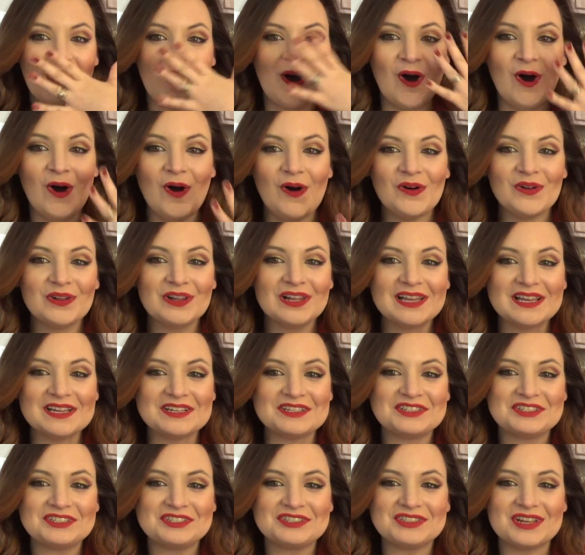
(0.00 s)
Holy
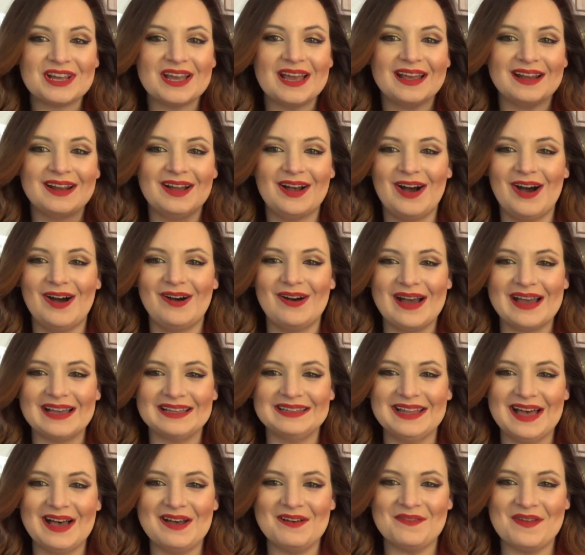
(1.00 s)
shit! Oh, I
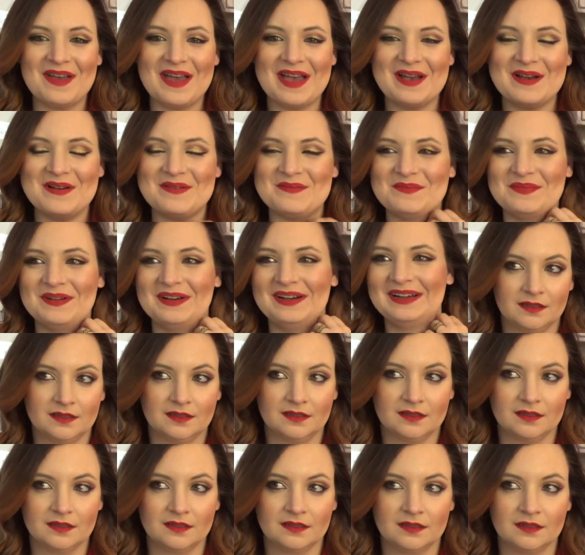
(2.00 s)
love
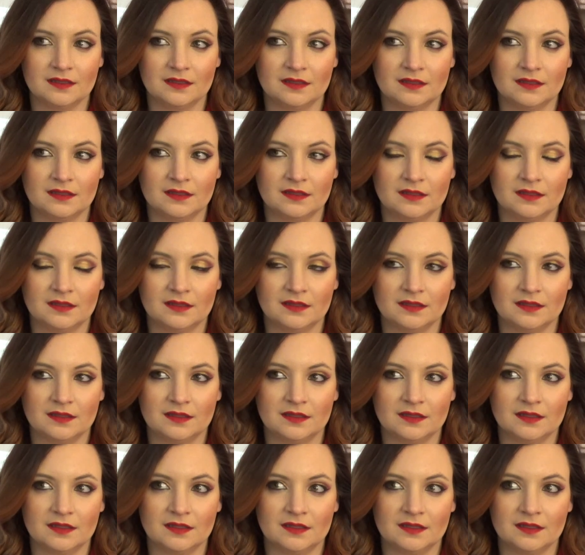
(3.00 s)
him! No, drive
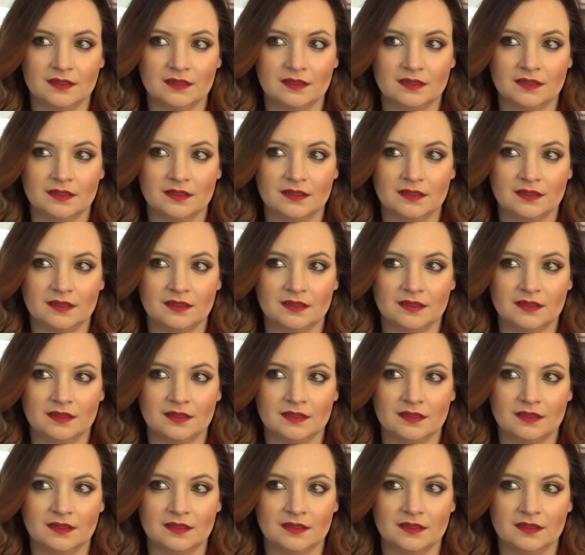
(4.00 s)
home!